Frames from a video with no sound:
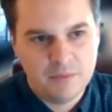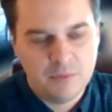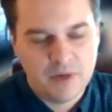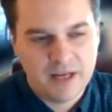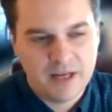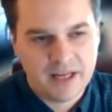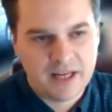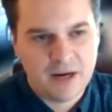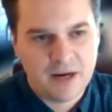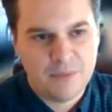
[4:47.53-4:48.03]

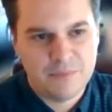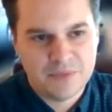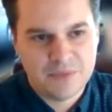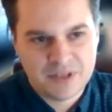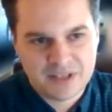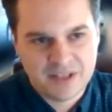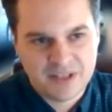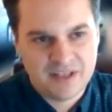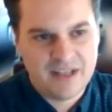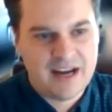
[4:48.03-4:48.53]
when it
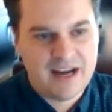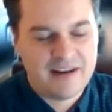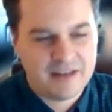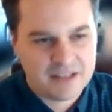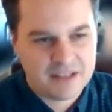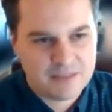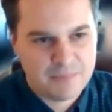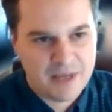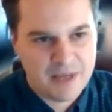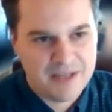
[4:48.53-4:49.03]
comes to their
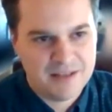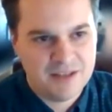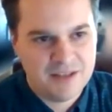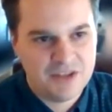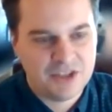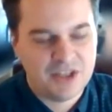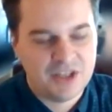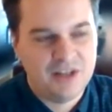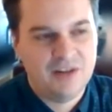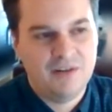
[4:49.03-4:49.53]

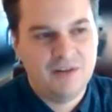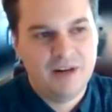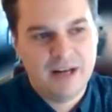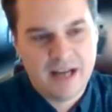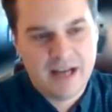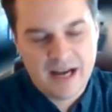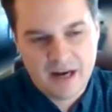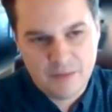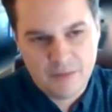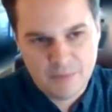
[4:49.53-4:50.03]
expenditure and
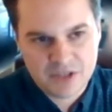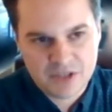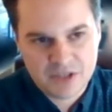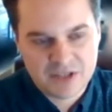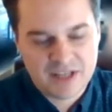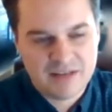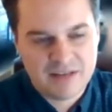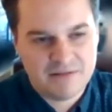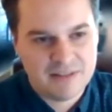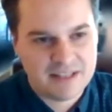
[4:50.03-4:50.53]
how
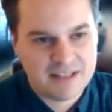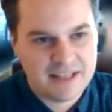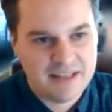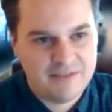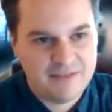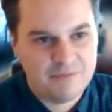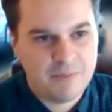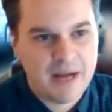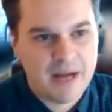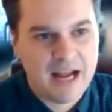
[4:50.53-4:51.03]
much they
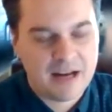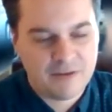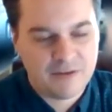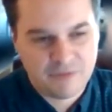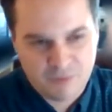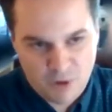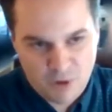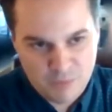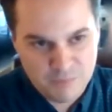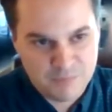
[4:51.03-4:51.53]
receive back
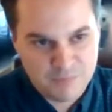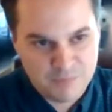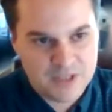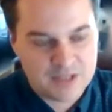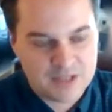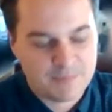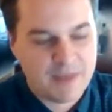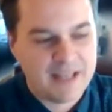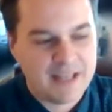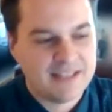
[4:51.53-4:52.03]
from the
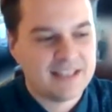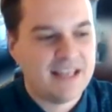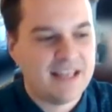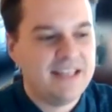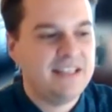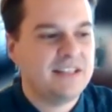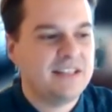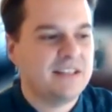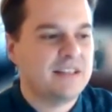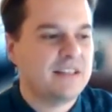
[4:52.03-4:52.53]

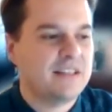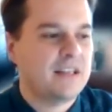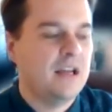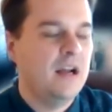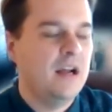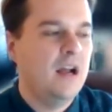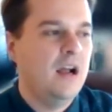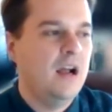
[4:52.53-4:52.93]
spectators.